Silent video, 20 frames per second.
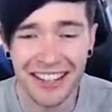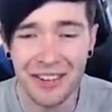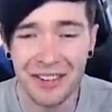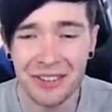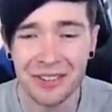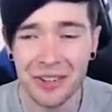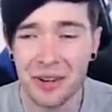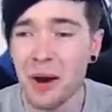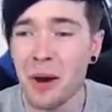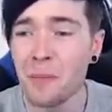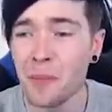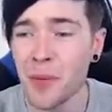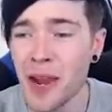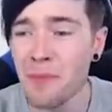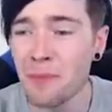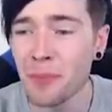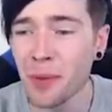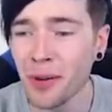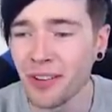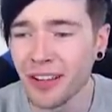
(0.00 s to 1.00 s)
killed two more
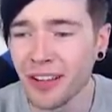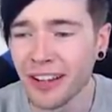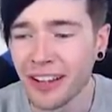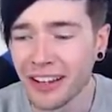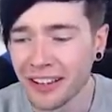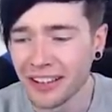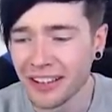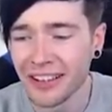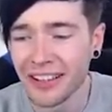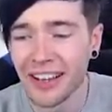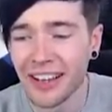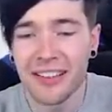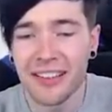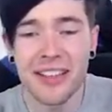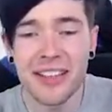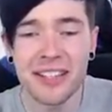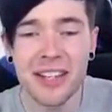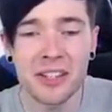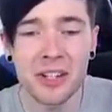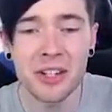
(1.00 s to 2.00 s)
people.
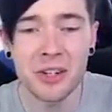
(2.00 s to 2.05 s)
This is